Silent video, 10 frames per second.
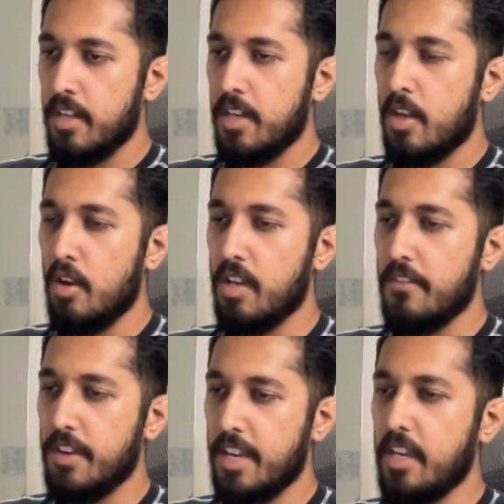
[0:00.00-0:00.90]
Now
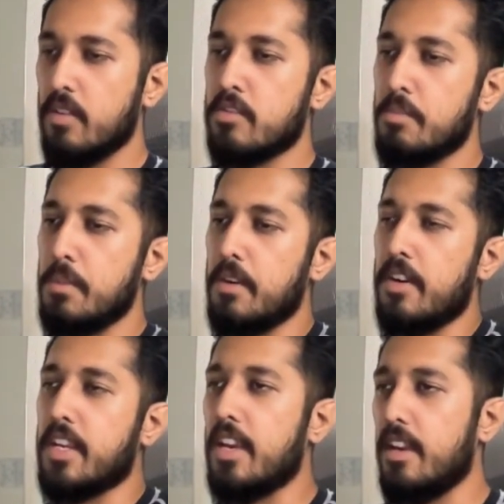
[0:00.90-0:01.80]
if a equals to b
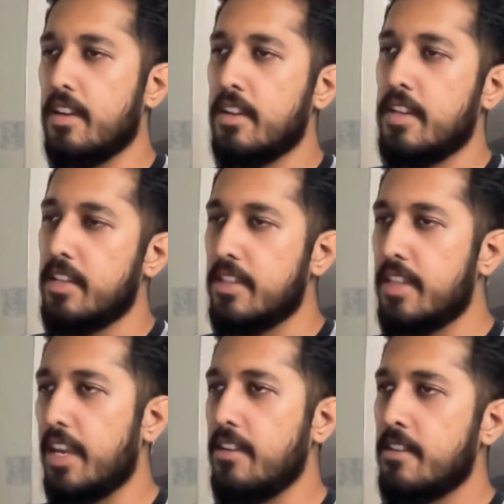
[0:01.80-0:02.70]
power k,
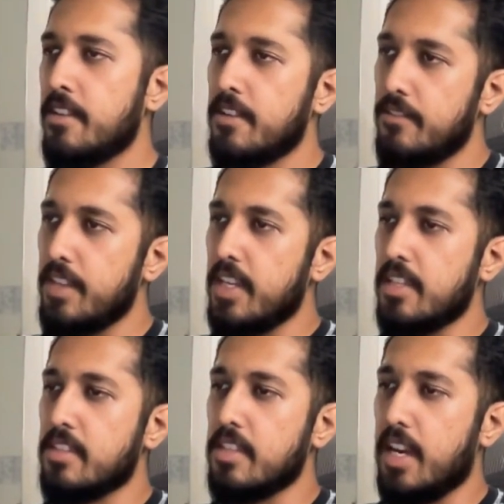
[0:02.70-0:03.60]
then we can
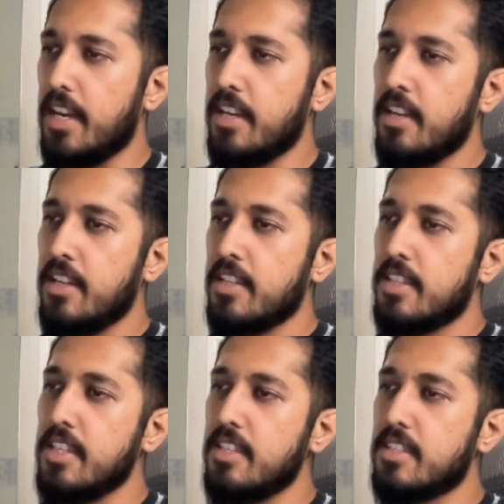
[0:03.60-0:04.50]
see that
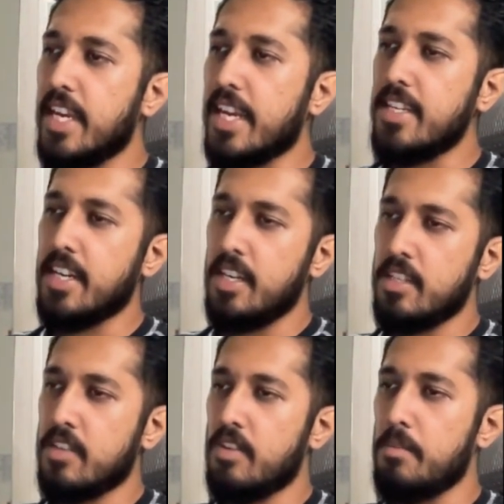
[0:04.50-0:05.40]
the second
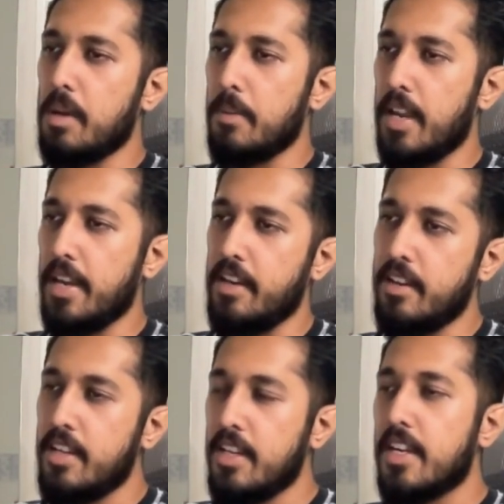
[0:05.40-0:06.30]
condition will be applied.
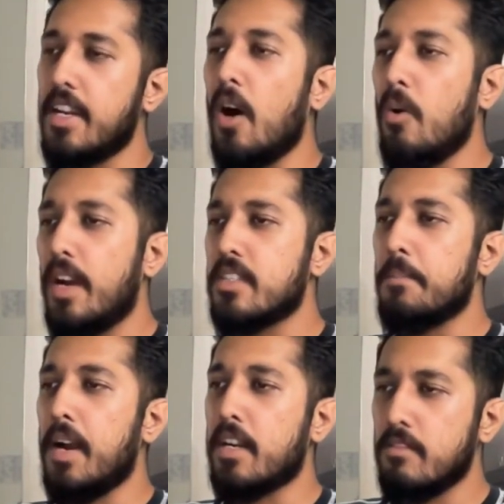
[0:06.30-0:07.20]
Now, as a
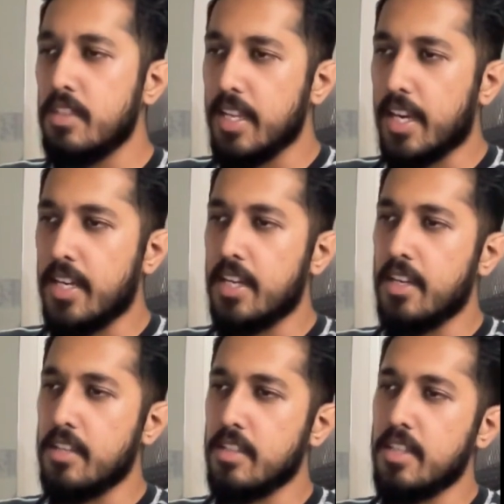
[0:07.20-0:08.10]
part of the second
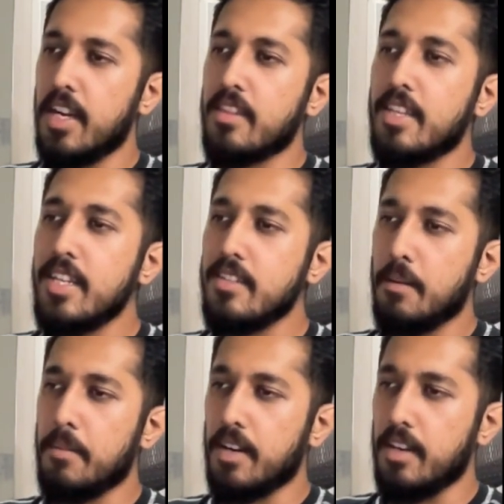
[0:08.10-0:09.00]
condition, there are three
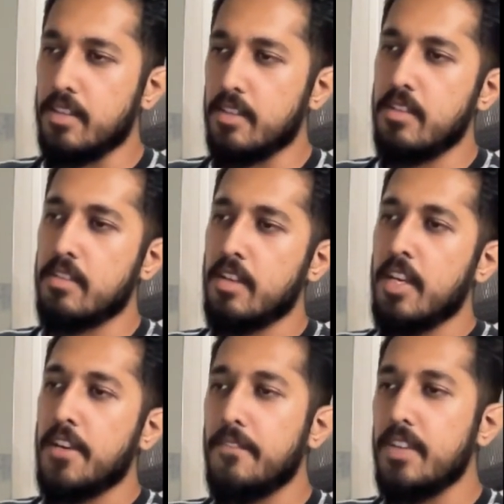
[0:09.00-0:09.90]
subconditions
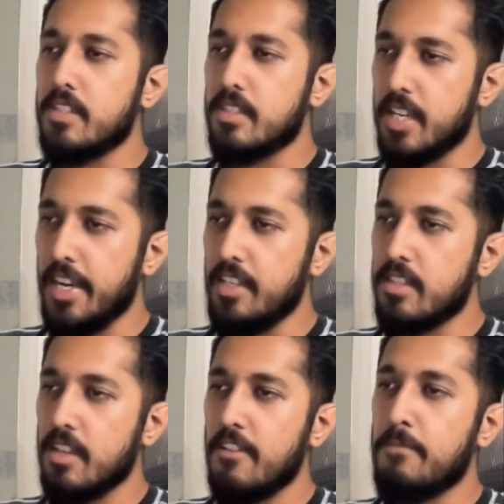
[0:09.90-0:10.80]
which
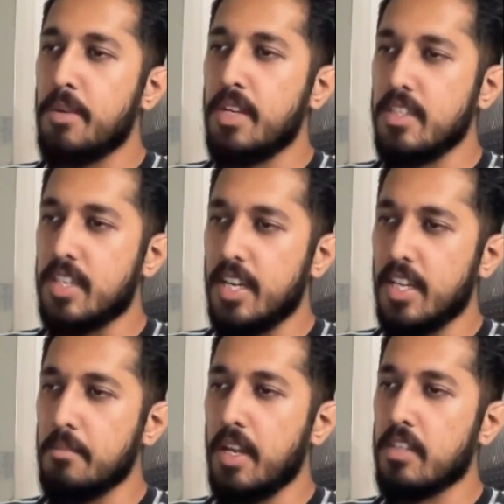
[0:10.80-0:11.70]
states if p is greater
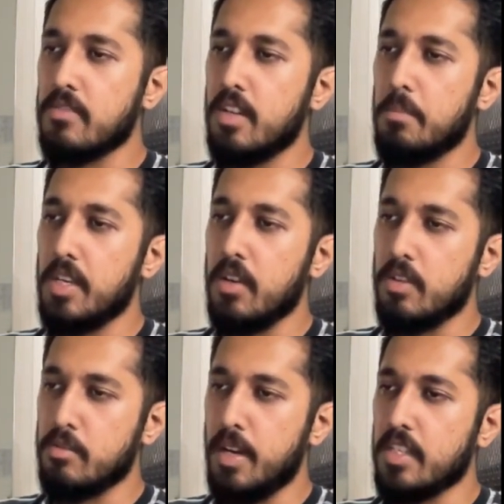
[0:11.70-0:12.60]
than -1, p equals
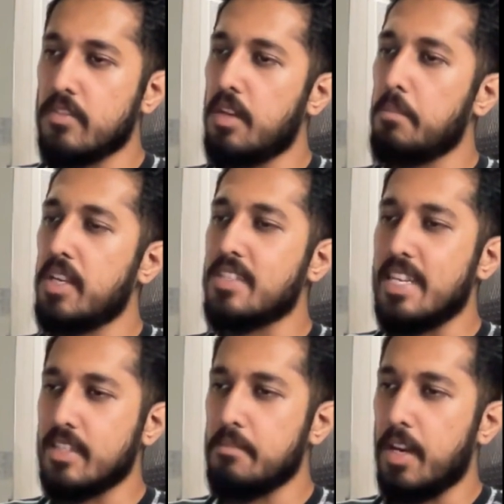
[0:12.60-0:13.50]
to -1, p is less
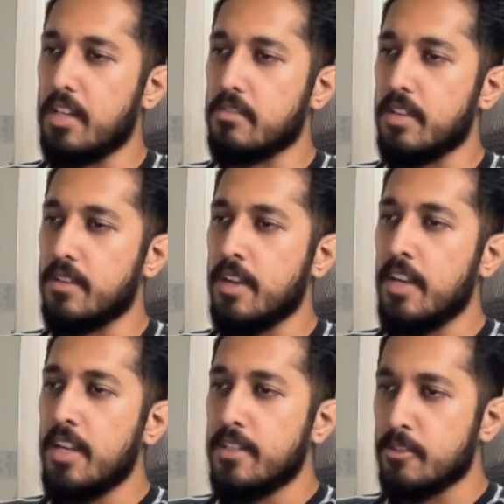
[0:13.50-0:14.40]
than -1.
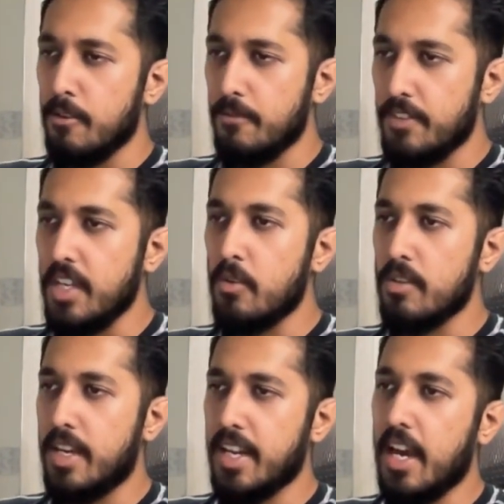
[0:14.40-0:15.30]
So we know
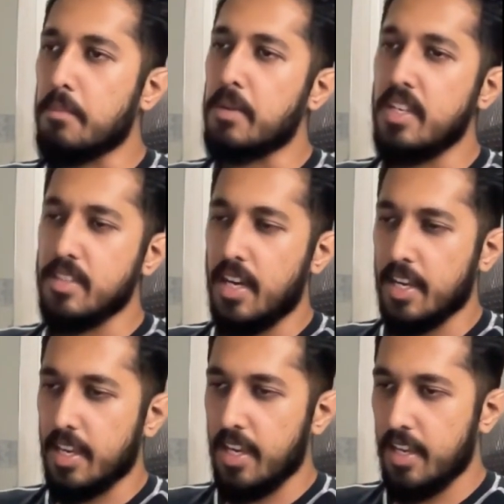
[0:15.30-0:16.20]
that Rp is
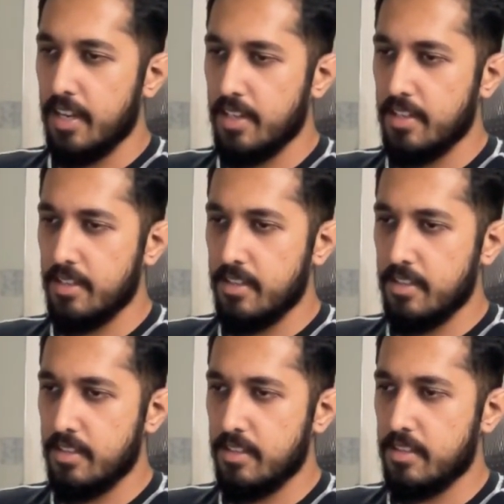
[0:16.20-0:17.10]
again
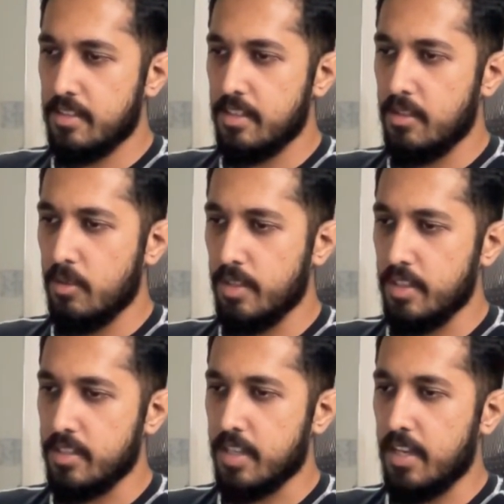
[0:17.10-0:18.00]
0 in
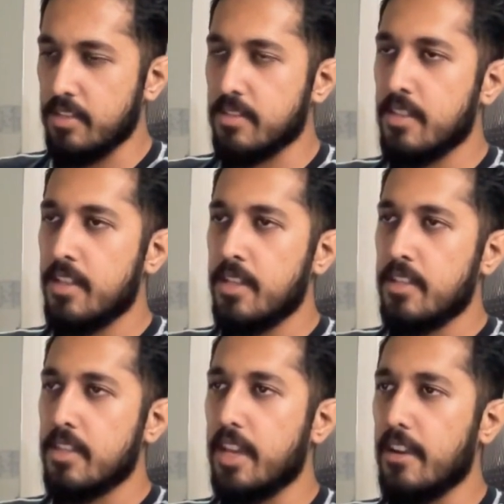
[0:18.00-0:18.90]
this case.
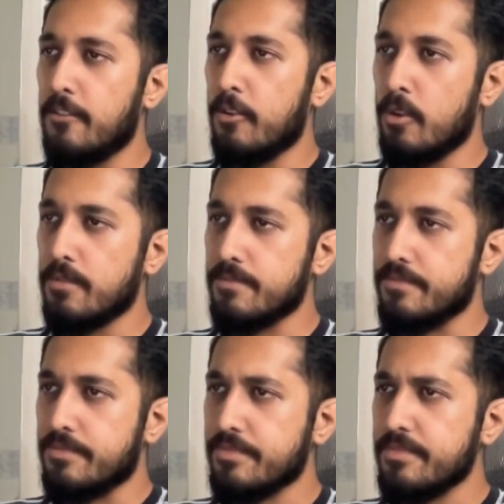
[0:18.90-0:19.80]
Therefore,
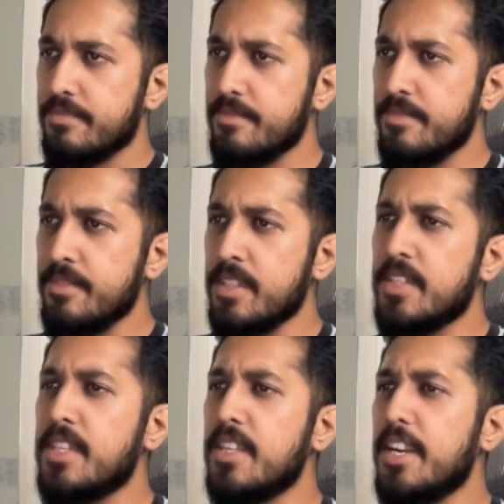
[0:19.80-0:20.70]

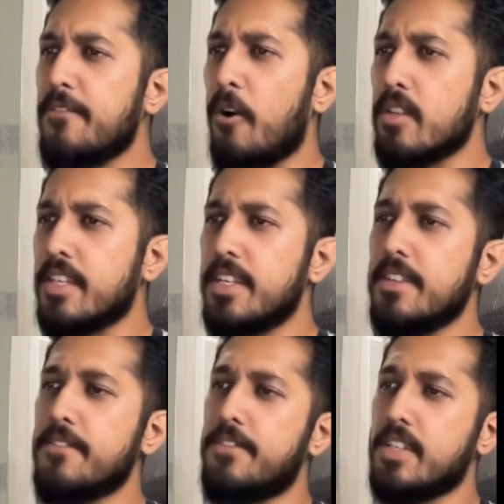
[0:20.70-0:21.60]
it falls
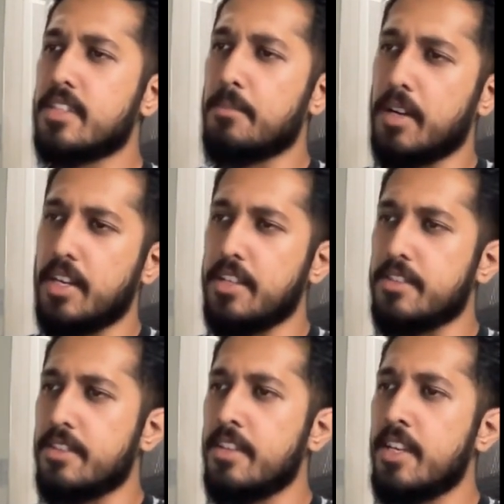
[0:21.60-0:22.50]
under first
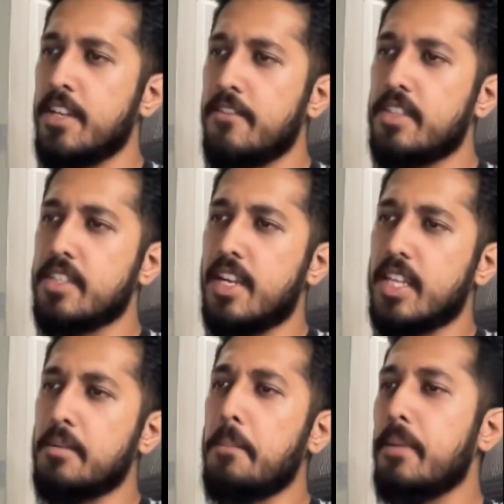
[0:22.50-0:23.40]
subcondition, which is
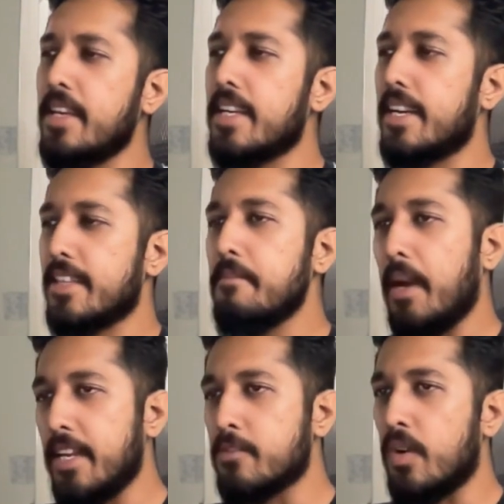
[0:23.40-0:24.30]
nothing but p greater than
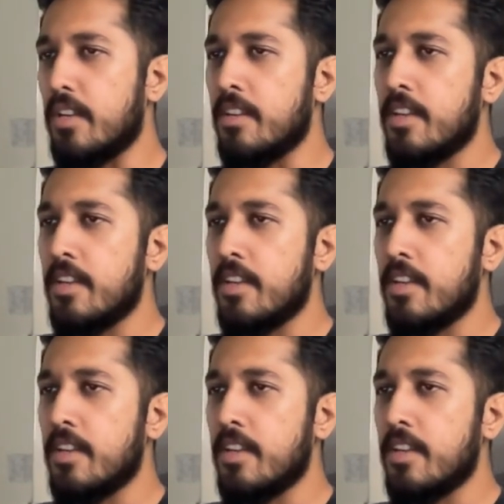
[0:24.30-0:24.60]
-1.